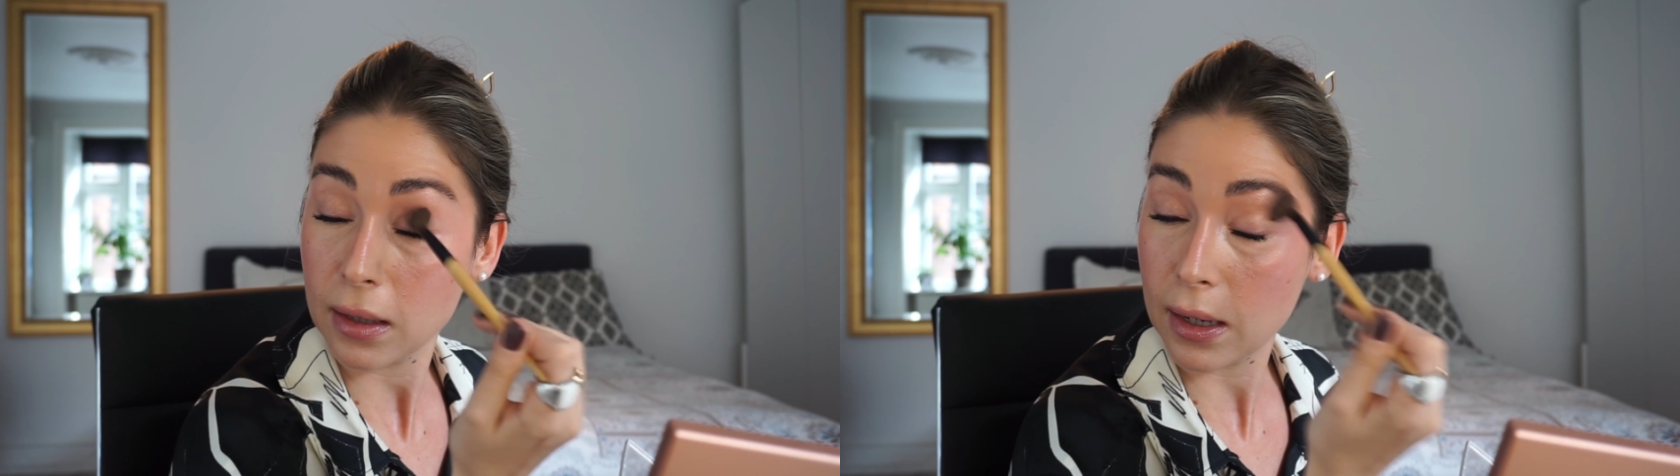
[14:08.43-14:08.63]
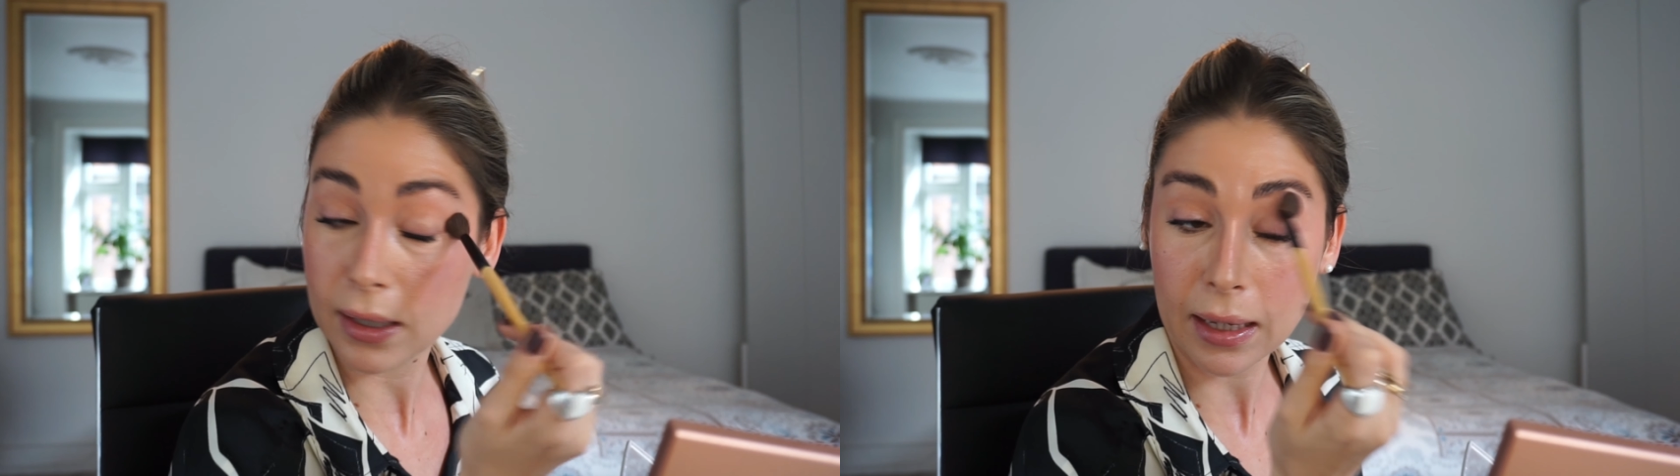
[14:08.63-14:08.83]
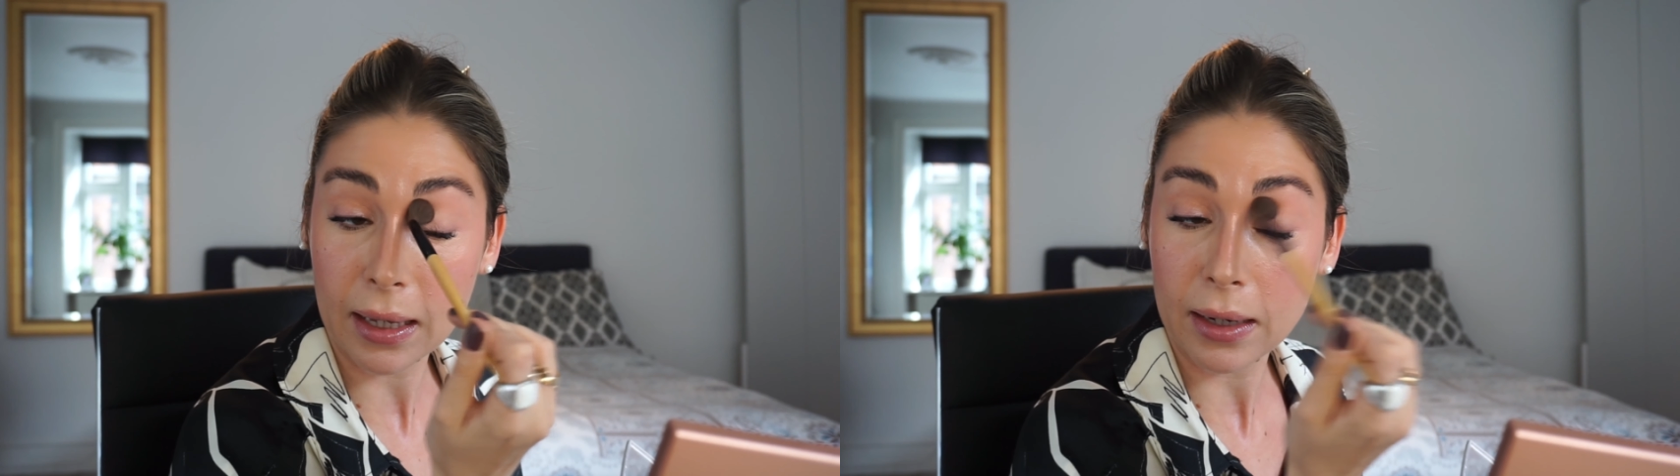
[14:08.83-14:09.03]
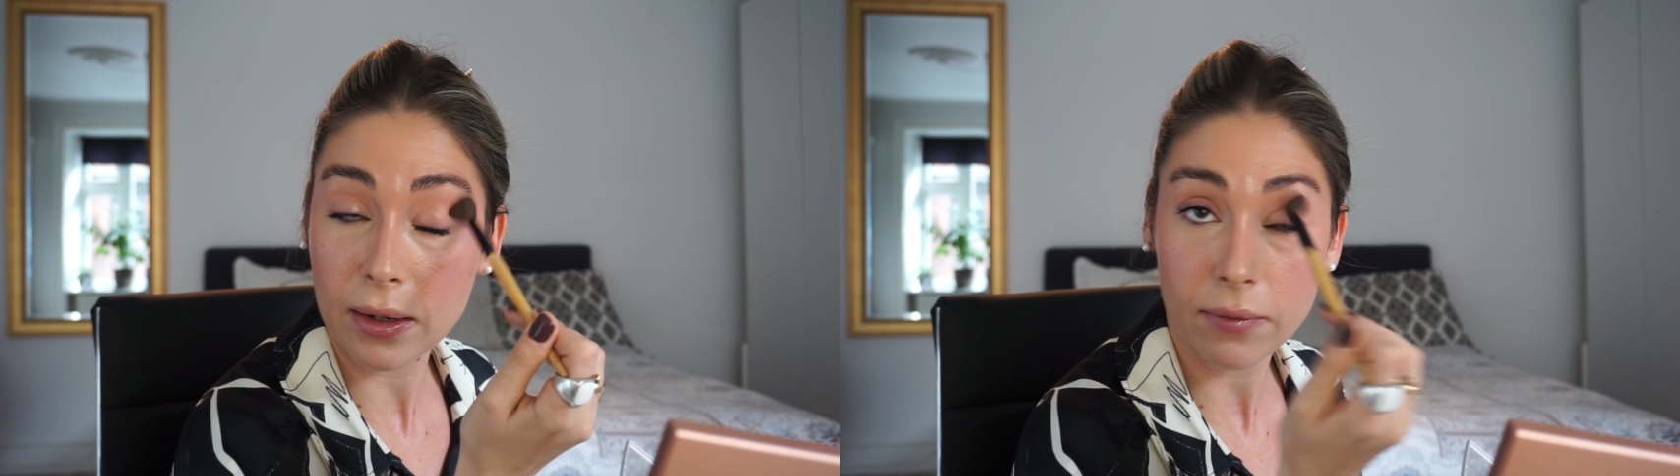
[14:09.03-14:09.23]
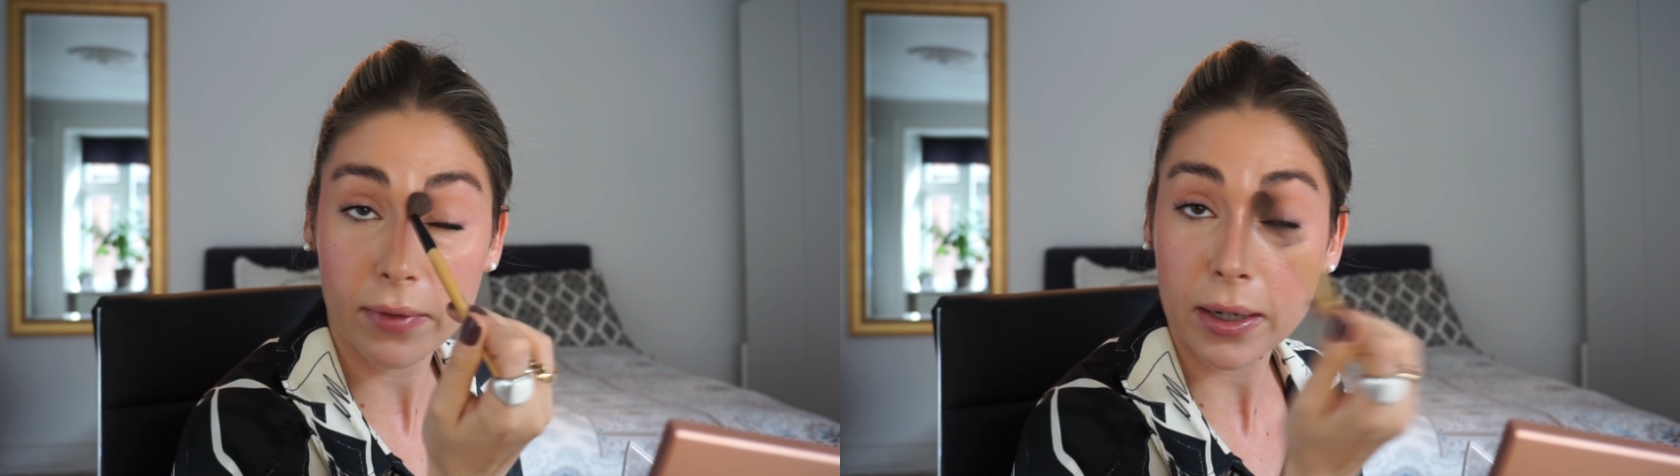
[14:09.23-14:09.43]
Again,
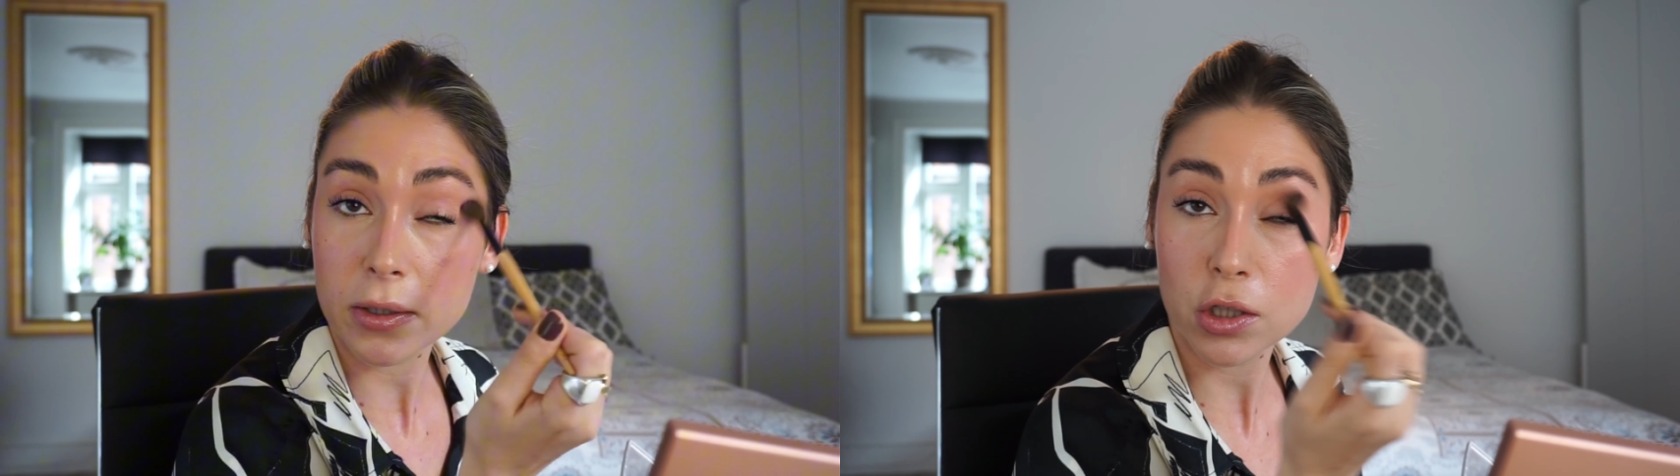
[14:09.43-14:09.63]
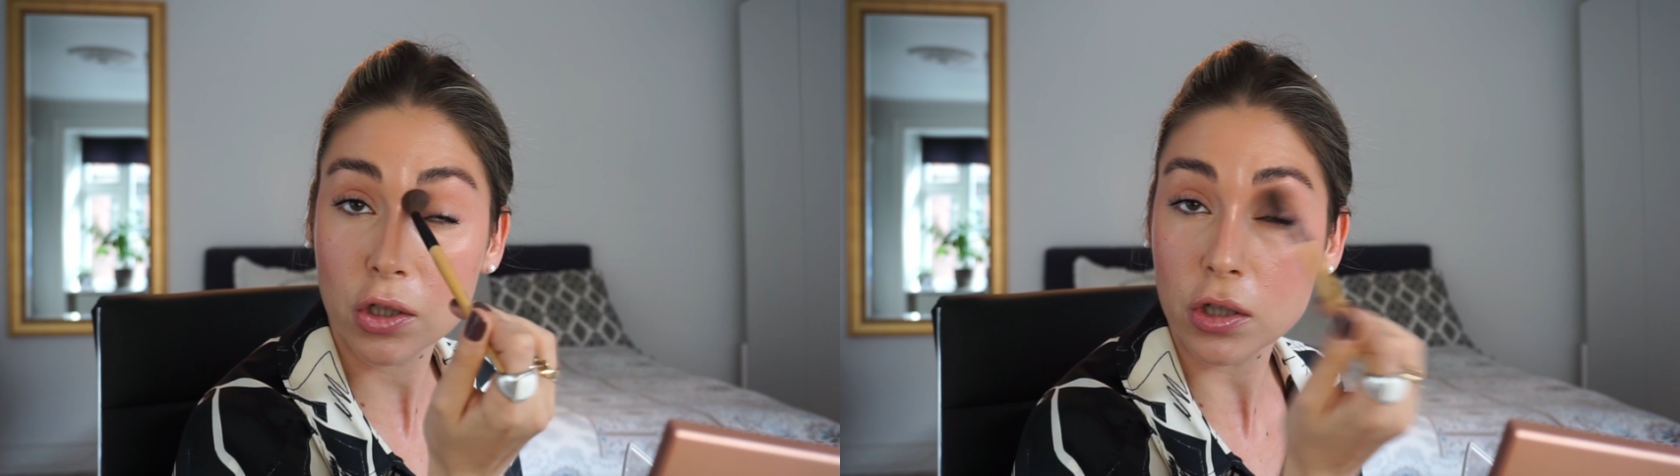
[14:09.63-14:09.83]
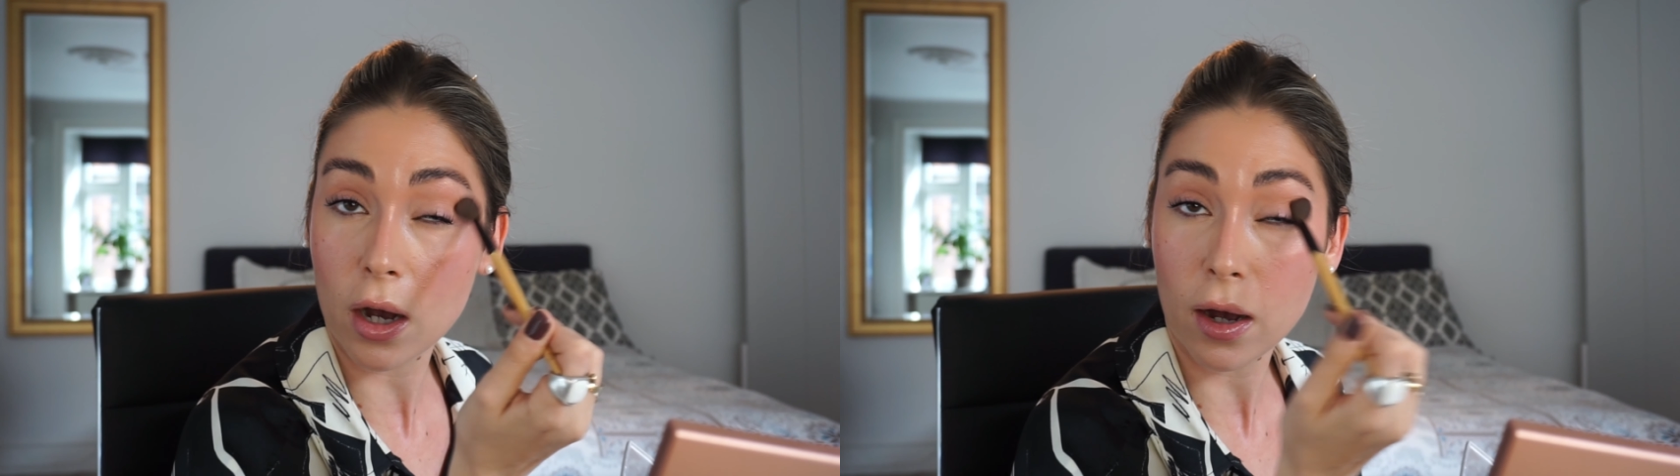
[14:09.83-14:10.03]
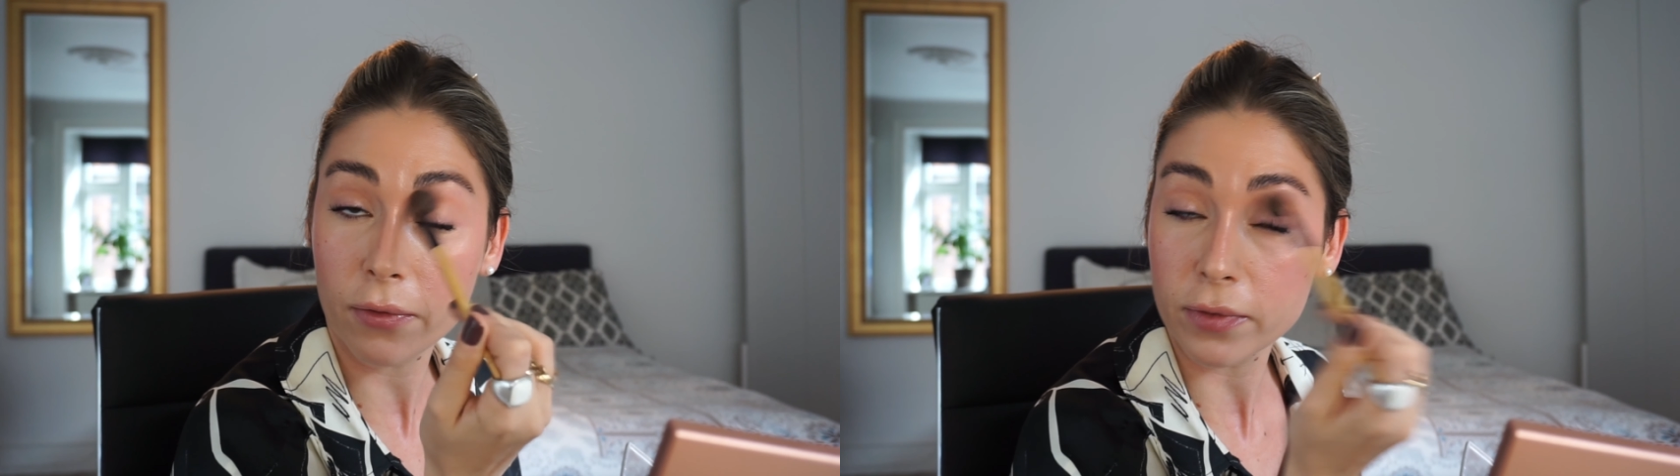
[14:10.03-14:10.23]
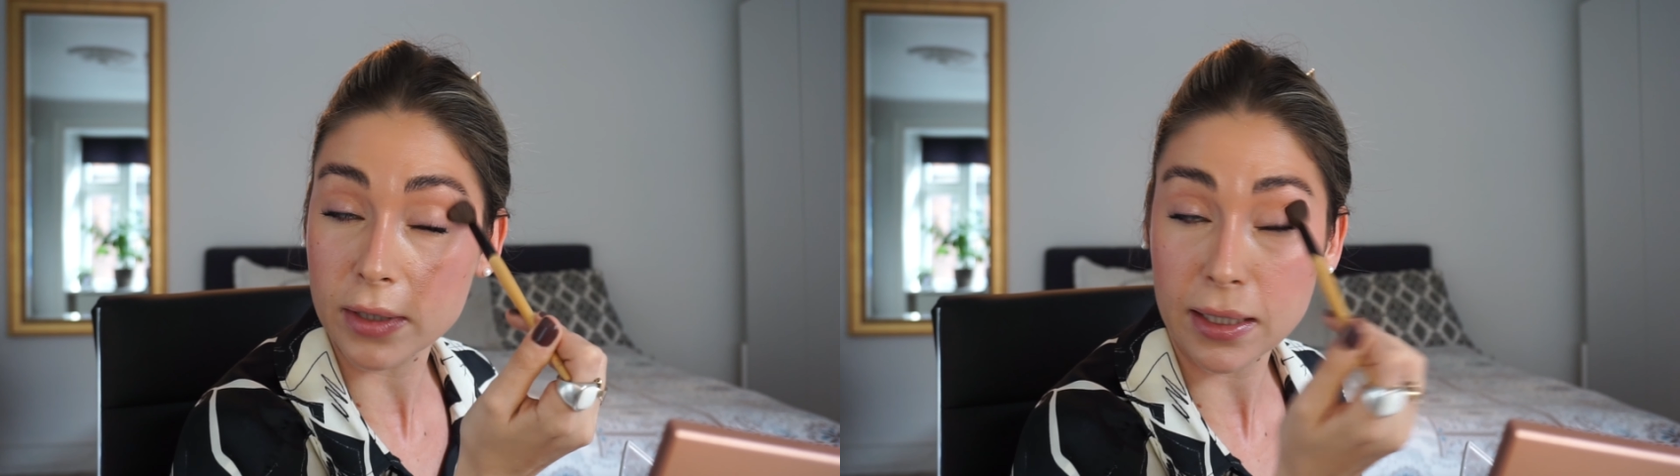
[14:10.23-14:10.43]
very
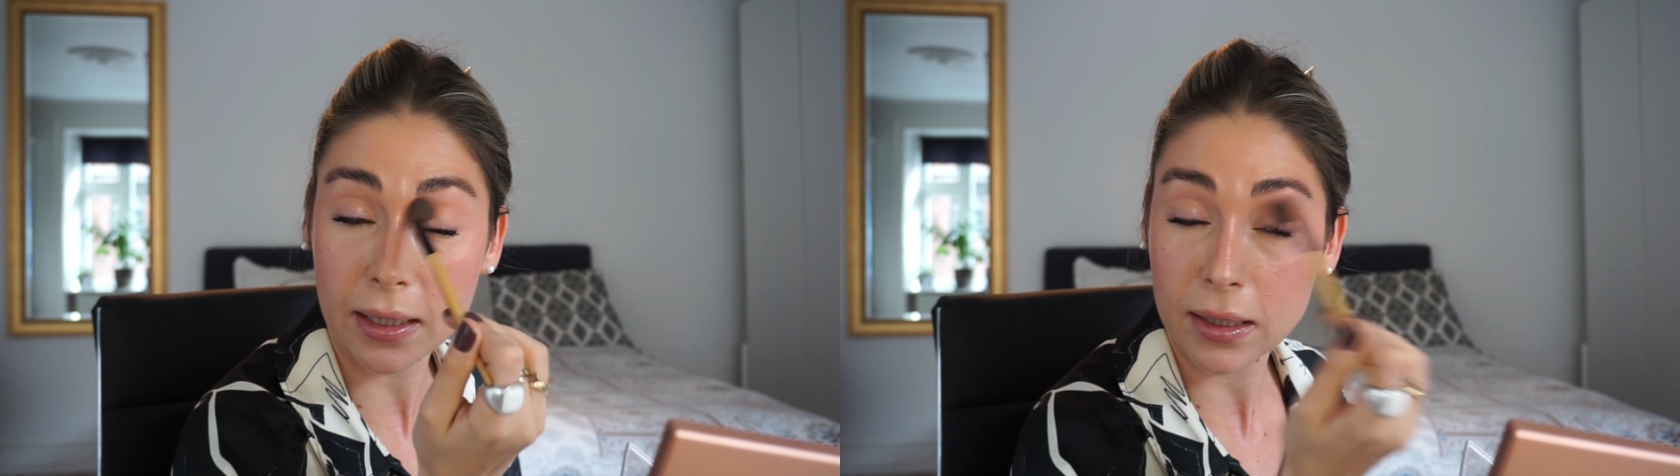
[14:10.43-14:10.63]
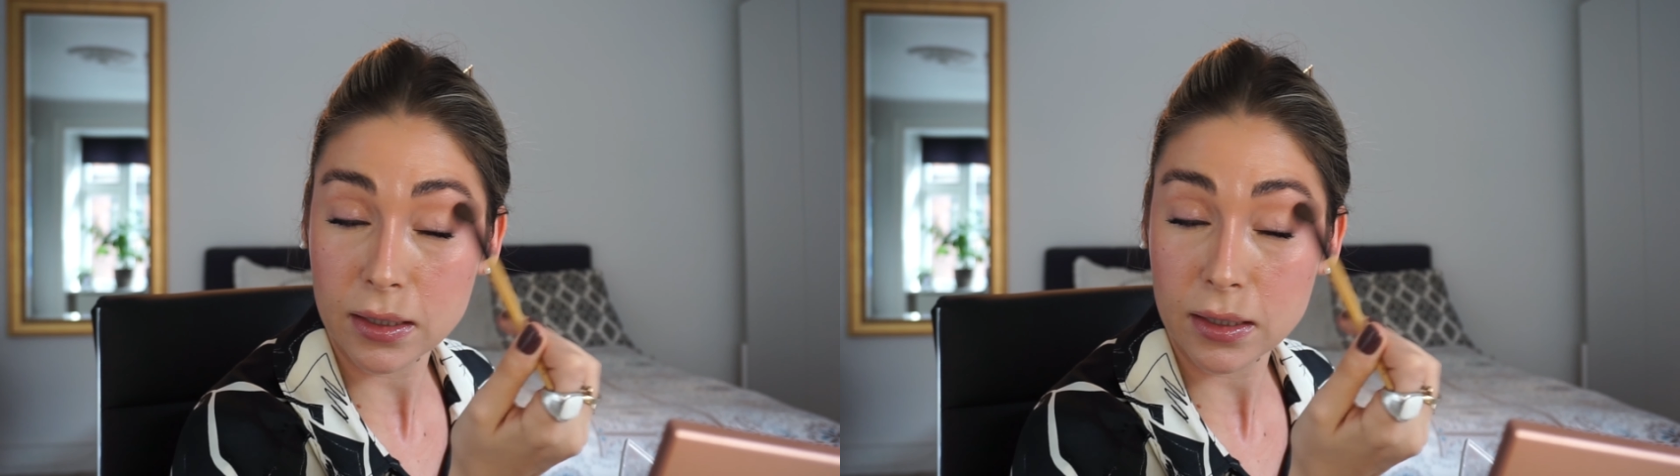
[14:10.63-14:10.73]
softly,